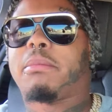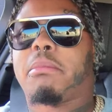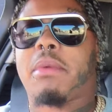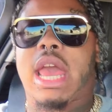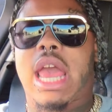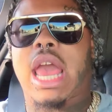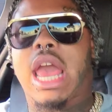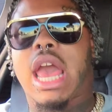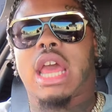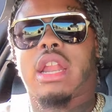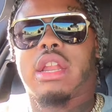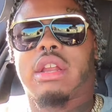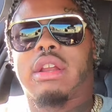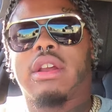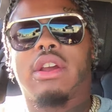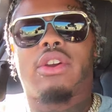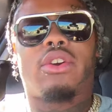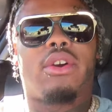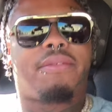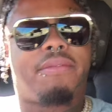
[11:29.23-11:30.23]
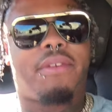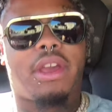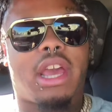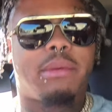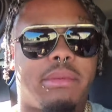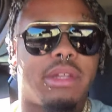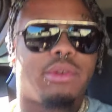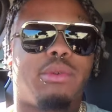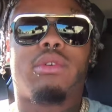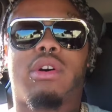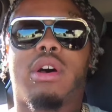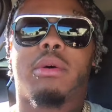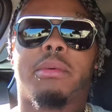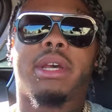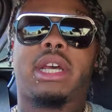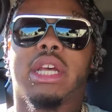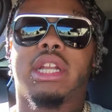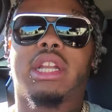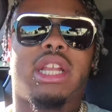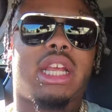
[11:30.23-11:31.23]
man or a family
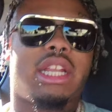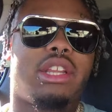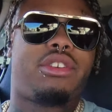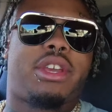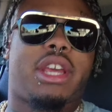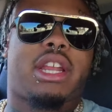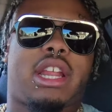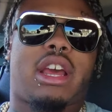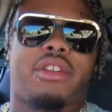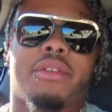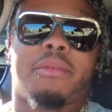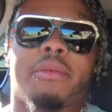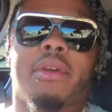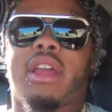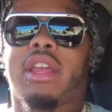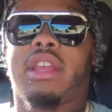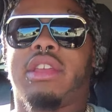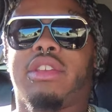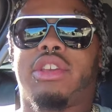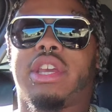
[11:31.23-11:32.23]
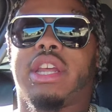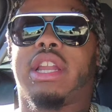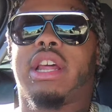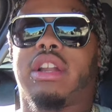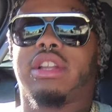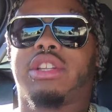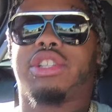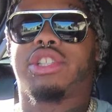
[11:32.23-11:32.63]
woman and you get out of you get out of